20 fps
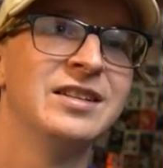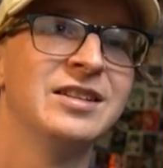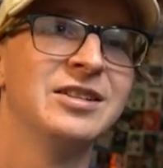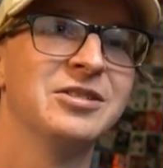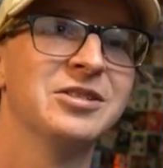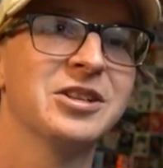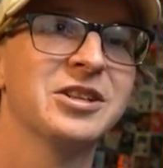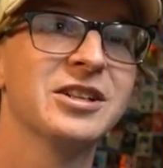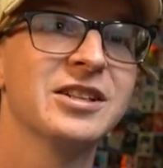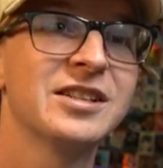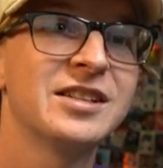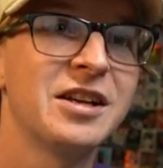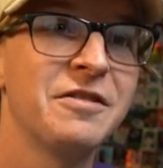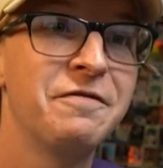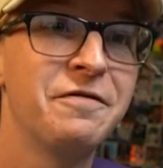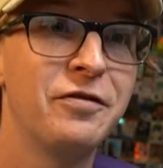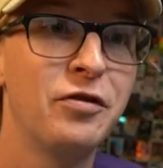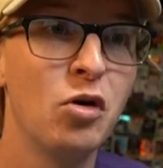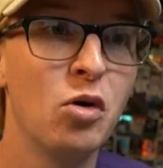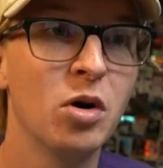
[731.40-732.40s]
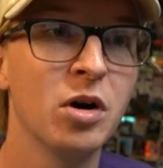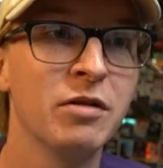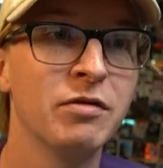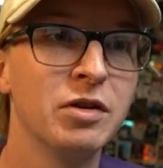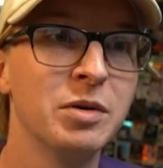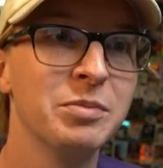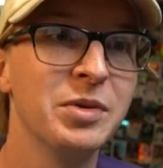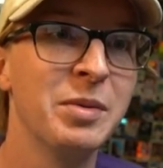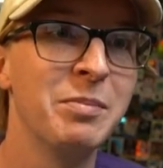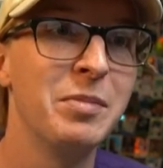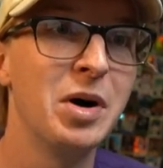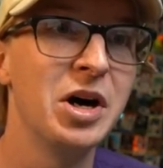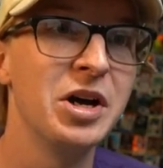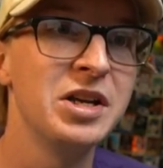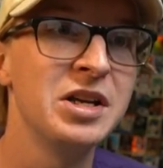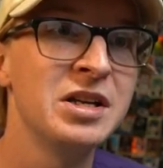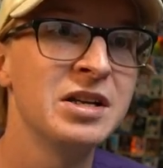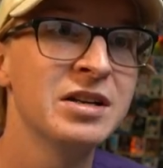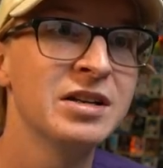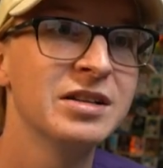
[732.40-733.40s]
We're gonna send four of them to
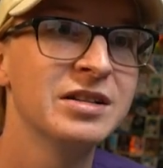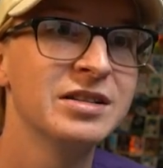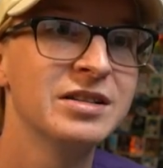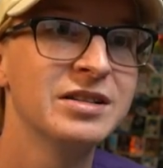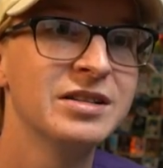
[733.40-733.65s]
Mike.